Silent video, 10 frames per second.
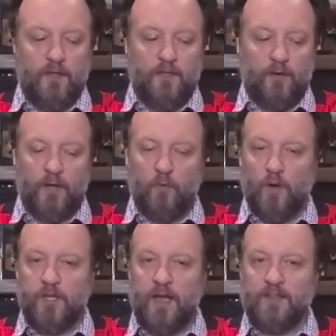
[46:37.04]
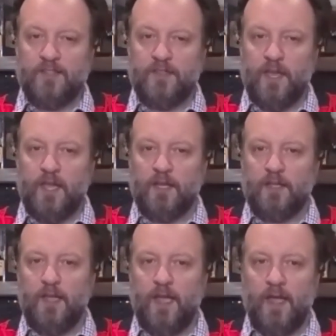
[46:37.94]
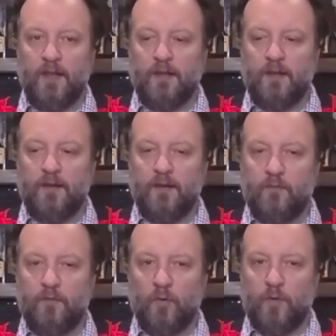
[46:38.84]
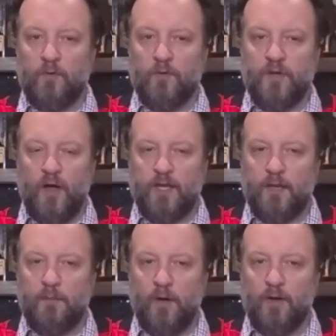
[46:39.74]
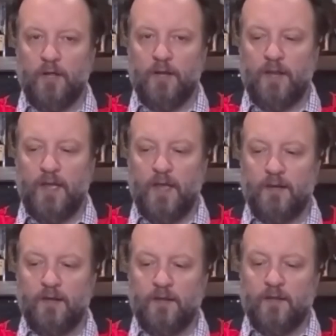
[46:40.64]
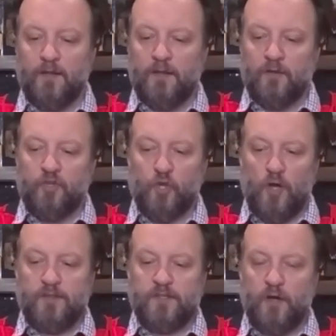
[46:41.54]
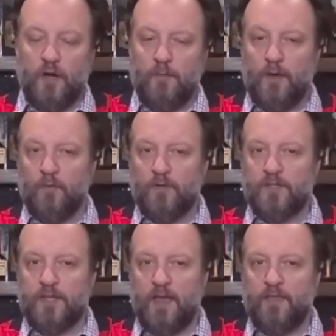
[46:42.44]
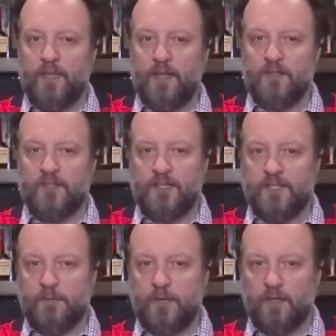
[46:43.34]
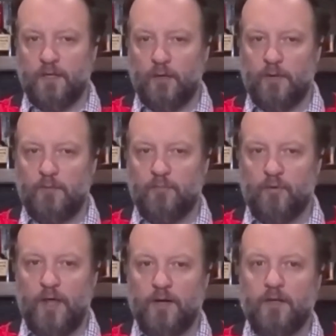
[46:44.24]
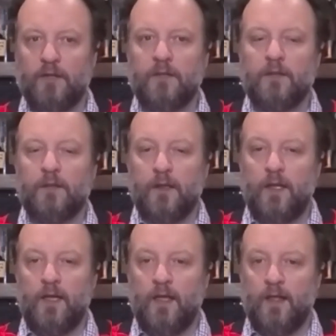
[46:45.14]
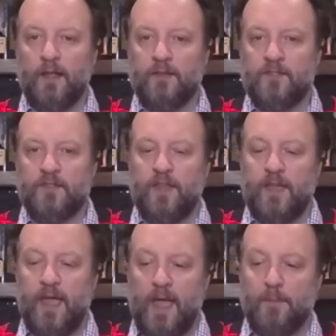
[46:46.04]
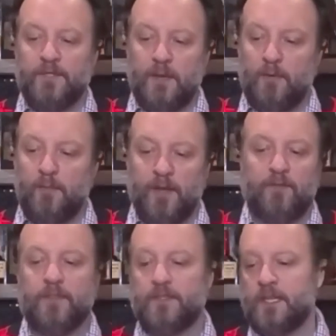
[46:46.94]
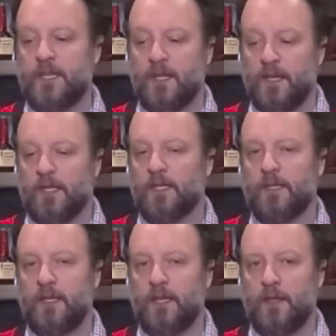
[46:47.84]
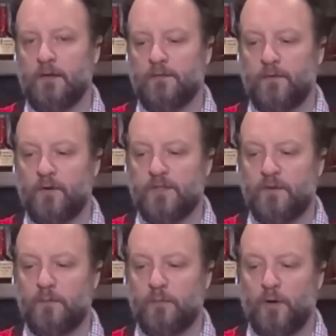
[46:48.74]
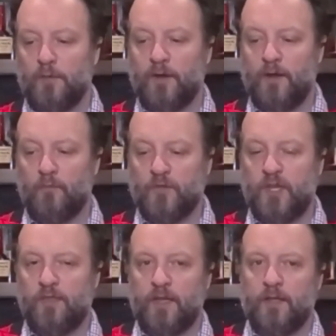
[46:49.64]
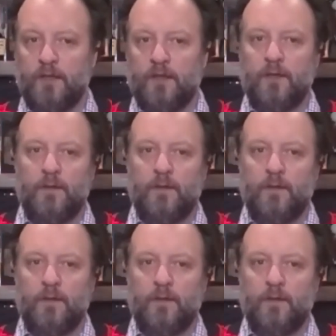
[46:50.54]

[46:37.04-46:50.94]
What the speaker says: they were like, what do you guys think? And, we were talking about it, and Sean's comment was, I think it just needs to be a little bit brighter. And so they amped up a bit of the Teaninnic in first fill bourbon, which I think